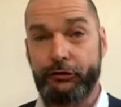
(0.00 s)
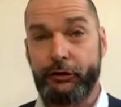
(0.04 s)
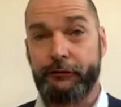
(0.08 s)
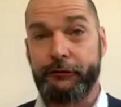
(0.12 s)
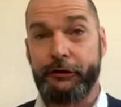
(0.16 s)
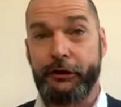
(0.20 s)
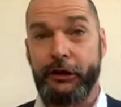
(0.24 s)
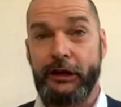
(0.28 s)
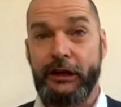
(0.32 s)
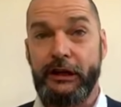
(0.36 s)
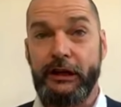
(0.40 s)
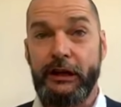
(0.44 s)
of
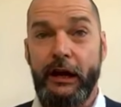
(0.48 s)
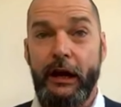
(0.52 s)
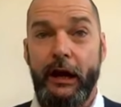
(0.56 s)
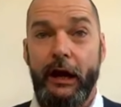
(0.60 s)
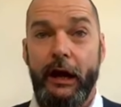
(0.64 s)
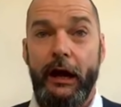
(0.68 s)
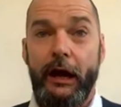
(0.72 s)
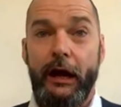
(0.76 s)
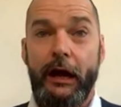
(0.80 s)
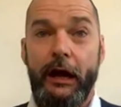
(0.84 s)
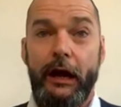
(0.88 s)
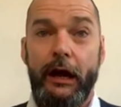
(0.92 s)
the
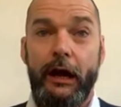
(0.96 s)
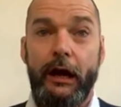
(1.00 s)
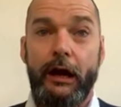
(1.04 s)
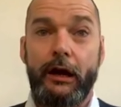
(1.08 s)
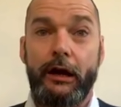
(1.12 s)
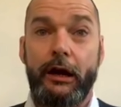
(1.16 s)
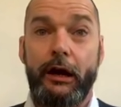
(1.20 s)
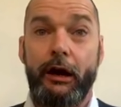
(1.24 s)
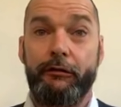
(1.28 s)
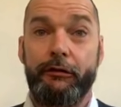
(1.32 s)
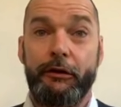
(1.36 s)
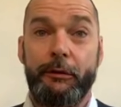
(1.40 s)
uh, uh,
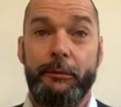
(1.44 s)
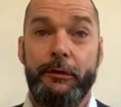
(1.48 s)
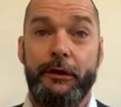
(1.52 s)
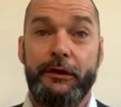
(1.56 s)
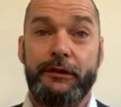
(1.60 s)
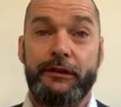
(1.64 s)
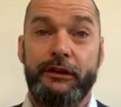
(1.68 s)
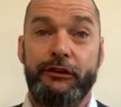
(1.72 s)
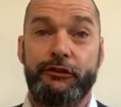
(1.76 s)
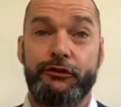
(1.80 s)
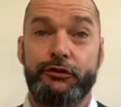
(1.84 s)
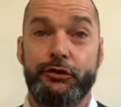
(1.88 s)

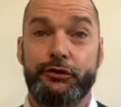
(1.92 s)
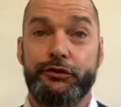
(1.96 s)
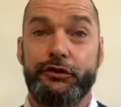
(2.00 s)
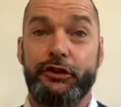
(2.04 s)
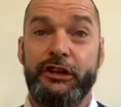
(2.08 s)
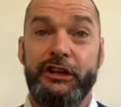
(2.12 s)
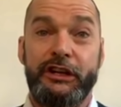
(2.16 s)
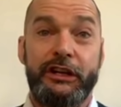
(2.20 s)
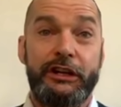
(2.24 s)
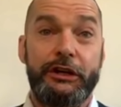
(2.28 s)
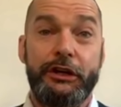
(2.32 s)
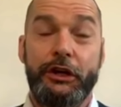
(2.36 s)
government is
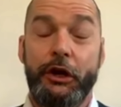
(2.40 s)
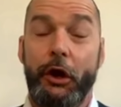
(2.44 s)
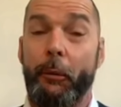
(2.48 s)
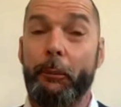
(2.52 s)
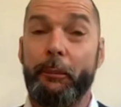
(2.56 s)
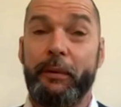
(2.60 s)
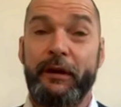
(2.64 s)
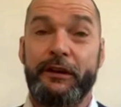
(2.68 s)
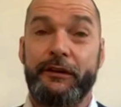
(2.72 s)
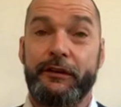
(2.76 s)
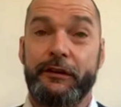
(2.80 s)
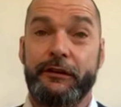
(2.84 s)
totally
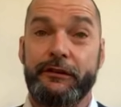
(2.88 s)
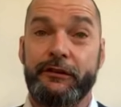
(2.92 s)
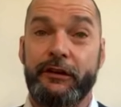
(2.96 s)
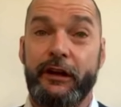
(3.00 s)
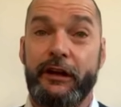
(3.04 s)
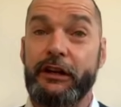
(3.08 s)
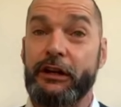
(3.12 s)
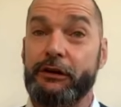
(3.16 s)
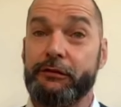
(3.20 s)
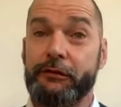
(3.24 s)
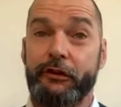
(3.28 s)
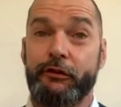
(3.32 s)
incompetent
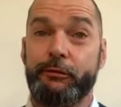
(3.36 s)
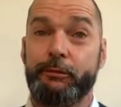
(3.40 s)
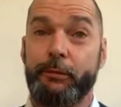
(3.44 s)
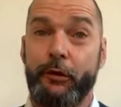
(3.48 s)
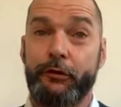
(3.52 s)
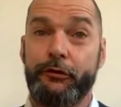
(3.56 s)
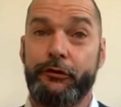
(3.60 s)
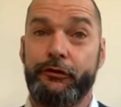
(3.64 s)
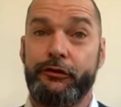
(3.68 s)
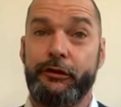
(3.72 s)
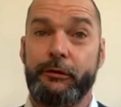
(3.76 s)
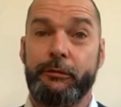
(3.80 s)
and
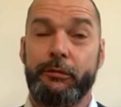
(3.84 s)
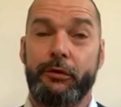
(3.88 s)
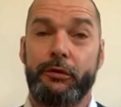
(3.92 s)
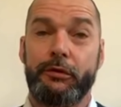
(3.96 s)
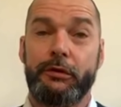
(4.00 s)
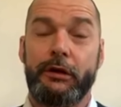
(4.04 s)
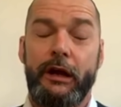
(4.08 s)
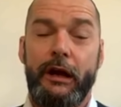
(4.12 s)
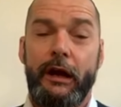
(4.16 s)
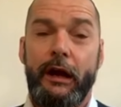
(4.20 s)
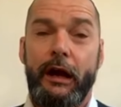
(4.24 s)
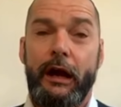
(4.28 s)

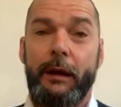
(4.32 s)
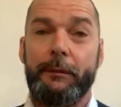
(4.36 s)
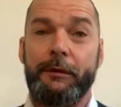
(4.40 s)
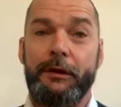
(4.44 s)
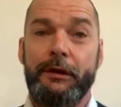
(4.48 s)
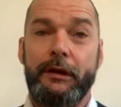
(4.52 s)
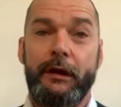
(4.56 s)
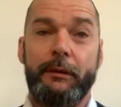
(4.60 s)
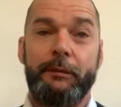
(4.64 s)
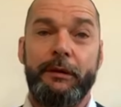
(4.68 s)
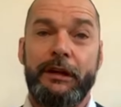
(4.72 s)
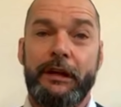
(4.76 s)
irresponsible. I
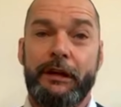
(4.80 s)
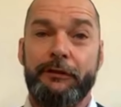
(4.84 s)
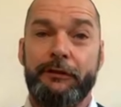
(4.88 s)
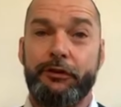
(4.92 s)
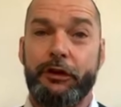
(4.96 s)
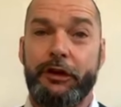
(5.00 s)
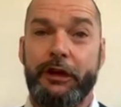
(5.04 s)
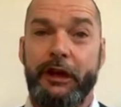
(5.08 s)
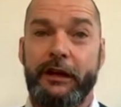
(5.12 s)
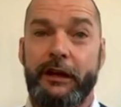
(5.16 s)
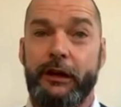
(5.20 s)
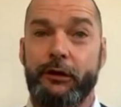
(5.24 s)
mean, let me give you
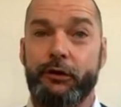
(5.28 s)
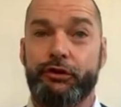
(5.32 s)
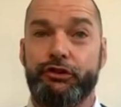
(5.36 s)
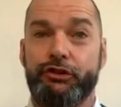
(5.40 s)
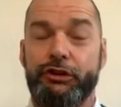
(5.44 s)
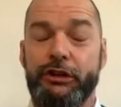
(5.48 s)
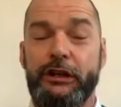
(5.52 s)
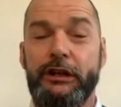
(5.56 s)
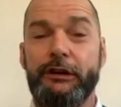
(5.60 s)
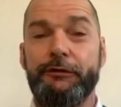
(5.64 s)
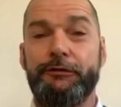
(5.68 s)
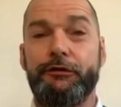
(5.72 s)
an
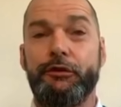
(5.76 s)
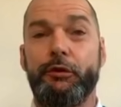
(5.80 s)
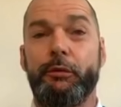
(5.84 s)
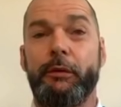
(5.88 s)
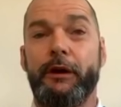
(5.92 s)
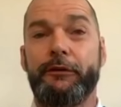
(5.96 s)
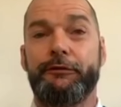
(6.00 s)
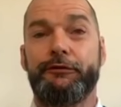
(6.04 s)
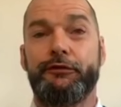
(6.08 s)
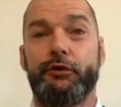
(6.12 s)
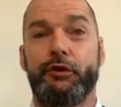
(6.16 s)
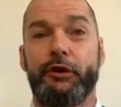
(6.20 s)
analogy. If you
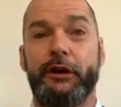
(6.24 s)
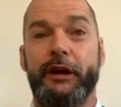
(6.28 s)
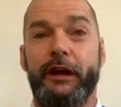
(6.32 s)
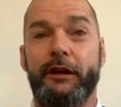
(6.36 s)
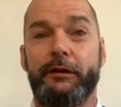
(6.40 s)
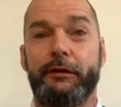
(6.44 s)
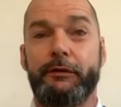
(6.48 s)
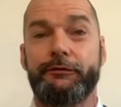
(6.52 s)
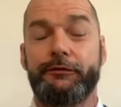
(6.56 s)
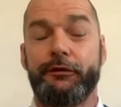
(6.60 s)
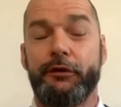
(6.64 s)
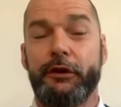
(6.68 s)
were, for,
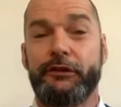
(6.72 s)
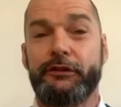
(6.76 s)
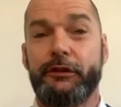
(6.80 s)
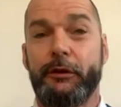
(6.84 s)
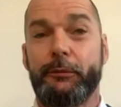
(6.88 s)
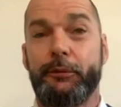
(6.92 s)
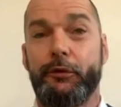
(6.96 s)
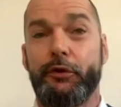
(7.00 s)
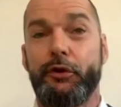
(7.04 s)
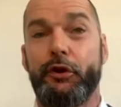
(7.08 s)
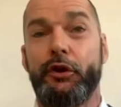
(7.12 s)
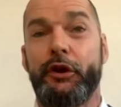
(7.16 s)
for
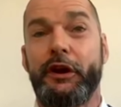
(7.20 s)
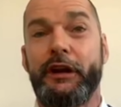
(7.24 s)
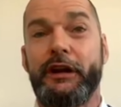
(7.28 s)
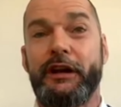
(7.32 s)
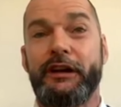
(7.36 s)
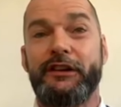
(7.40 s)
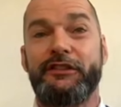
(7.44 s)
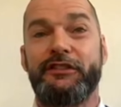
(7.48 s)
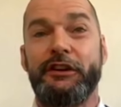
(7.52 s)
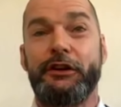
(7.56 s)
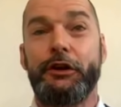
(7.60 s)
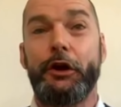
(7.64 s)
example,
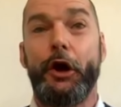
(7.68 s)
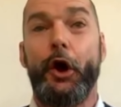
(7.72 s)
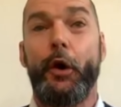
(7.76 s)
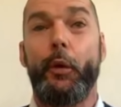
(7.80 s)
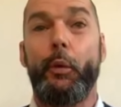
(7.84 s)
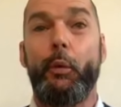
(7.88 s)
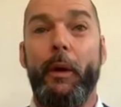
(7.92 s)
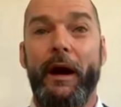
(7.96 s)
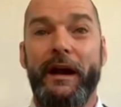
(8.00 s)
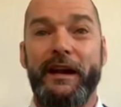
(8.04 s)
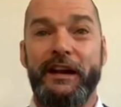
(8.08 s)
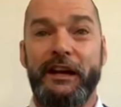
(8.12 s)
organizing a
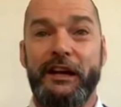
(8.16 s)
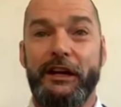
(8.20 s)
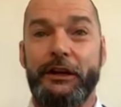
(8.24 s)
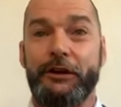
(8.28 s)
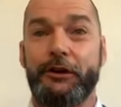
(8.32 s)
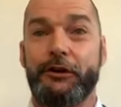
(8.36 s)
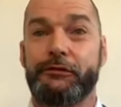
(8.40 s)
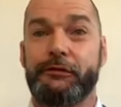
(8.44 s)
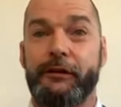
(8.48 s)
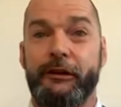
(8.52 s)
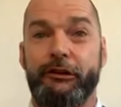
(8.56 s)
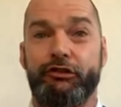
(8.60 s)
wedding
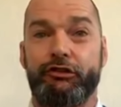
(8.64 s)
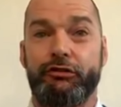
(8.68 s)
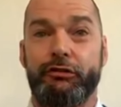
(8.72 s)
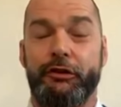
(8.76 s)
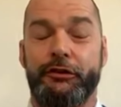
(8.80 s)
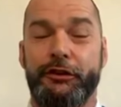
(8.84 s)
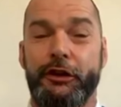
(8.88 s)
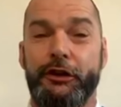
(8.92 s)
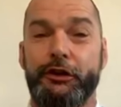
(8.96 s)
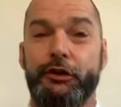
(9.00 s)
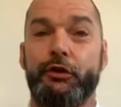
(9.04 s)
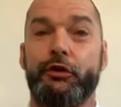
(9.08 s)
in a
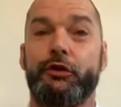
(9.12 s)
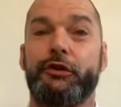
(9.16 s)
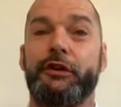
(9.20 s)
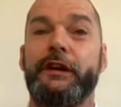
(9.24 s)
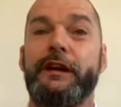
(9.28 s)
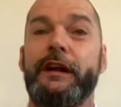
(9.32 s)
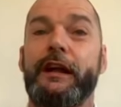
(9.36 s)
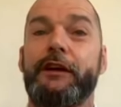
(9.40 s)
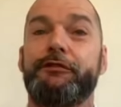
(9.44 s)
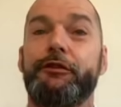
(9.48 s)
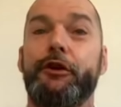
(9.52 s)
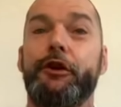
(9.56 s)
restaurant and you
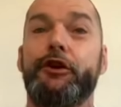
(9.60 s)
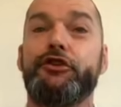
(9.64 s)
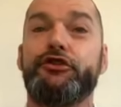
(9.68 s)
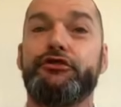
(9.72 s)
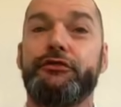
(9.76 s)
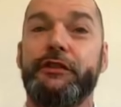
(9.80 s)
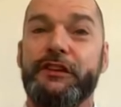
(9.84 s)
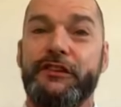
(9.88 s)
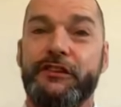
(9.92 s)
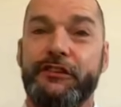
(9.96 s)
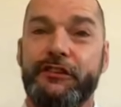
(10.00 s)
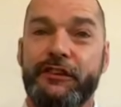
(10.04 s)
only have
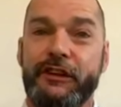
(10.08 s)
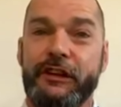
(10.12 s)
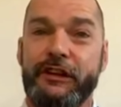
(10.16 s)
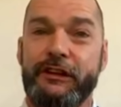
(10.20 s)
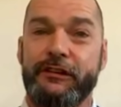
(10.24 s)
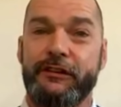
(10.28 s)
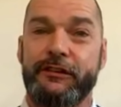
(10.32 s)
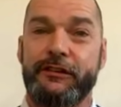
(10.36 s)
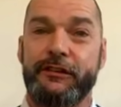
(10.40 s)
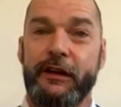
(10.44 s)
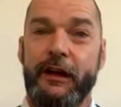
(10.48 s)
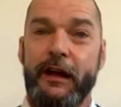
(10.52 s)
100
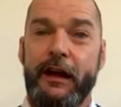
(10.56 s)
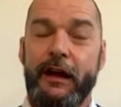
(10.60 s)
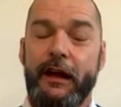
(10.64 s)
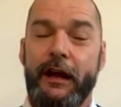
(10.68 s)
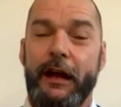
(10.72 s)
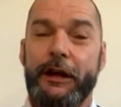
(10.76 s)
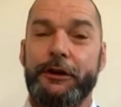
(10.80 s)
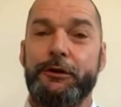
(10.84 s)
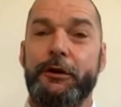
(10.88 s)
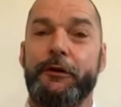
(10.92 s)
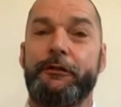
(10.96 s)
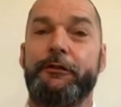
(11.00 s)
seats
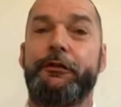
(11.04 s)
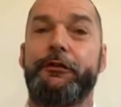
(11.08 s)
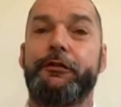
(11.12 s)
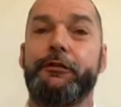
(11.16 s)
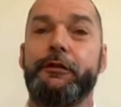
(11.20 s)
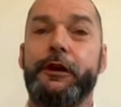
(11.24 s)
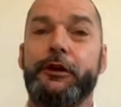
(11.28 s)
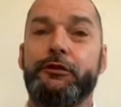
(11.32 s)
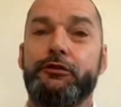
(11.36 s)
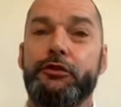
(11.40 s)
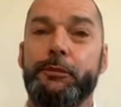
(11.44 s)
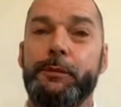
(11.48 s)
and you have
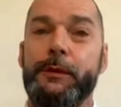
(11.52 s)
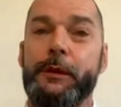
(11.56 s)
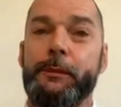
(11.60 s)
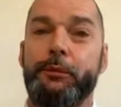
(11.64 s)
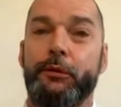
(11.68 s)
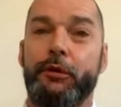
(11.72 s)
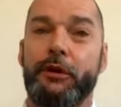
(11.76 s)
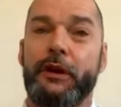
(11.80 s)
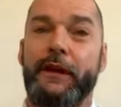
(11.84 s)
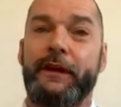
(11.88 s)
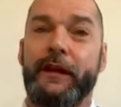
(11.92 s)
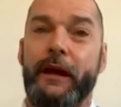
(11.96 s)
300
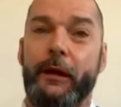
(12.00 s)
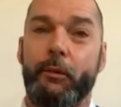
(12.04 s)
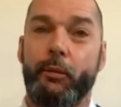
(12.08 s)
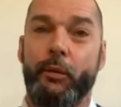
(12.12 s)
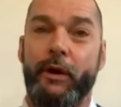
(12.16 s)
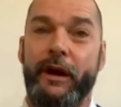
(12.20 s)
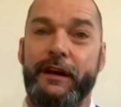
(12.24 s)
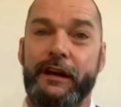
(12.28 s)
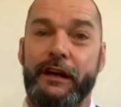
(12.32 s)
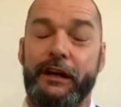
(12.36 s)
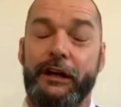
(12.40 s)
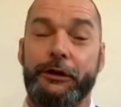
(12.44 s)
people at that
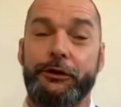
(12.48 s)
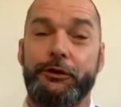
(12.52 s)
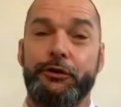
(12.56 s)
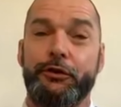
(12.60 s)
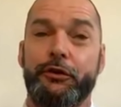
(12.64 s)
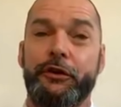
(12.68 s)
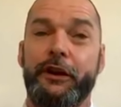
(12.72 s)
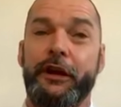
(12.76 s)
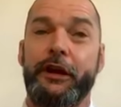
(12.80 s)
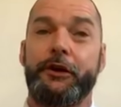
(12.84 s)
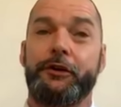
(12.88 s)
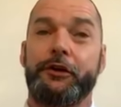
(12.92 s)
wedding and you
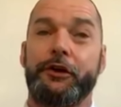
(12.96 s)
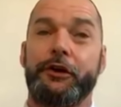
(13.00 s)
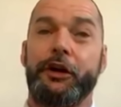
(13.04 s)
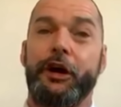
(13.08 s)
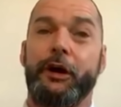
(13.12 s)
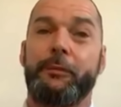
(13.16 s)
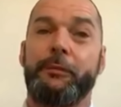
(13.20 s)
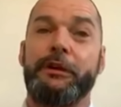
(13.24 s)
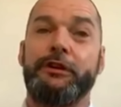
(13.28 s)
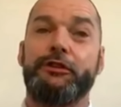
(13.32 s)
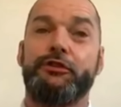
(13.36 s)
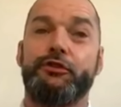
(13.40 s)
know they're going to
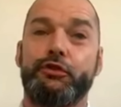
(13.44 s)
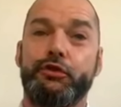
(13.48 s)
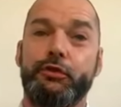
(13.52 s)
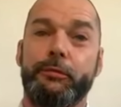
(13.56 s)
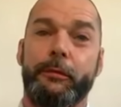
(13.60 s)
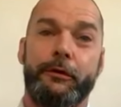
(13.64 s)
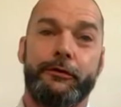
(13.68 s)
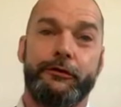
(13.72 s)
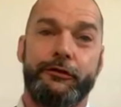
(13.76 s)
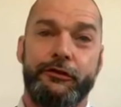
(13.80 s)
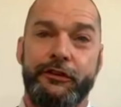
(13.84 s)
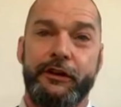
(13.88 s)
come in two
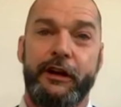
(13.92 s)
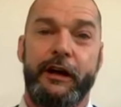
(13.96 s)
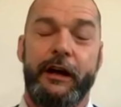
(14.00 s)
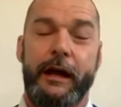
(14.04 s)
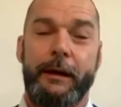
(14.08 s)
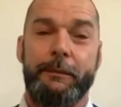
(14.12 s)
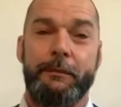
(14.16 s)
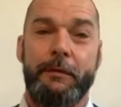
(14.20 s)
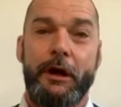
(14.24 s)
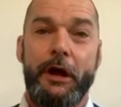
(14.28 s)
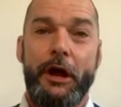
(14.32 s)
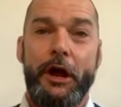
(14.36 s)
months'
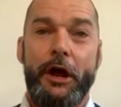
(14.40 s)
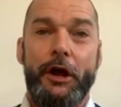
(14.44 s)
time,